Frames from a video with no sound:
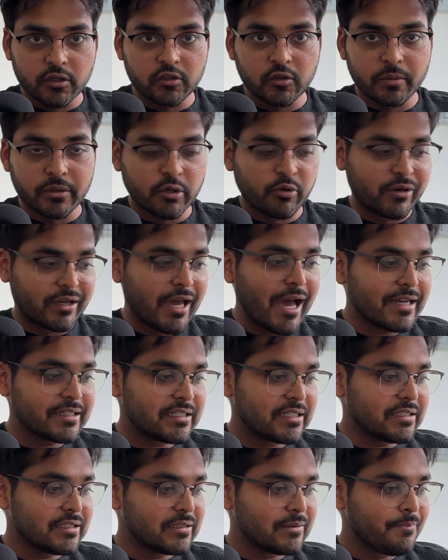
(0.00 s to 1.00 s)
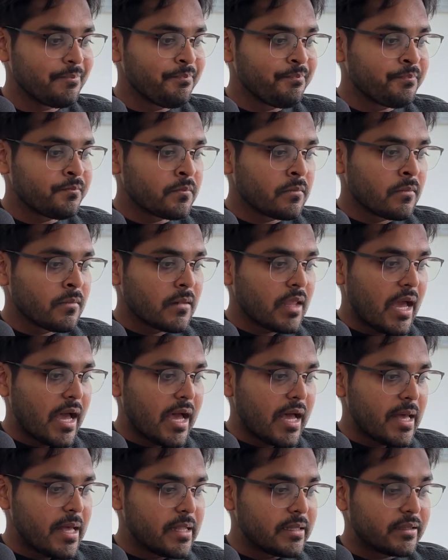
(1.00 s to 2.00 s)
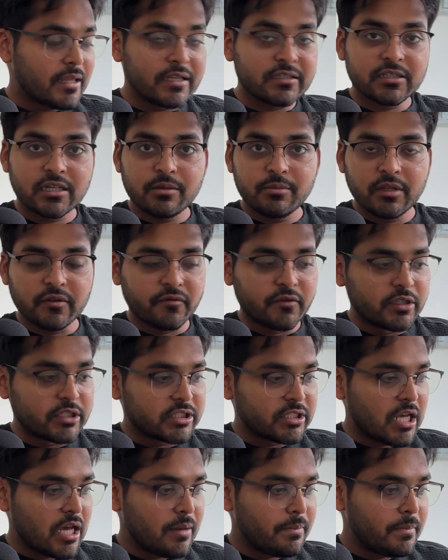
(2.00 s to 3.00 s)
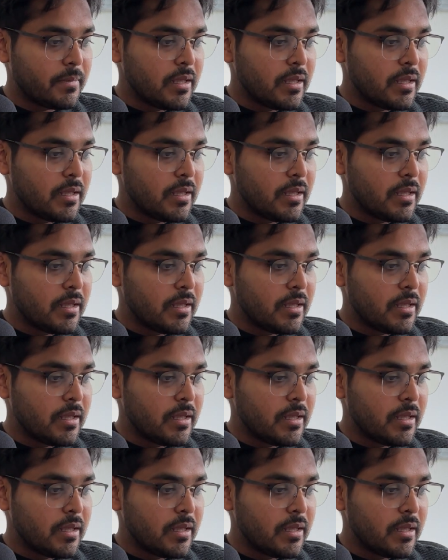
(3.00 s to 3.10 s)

super quick access. And that's gonna be the first step.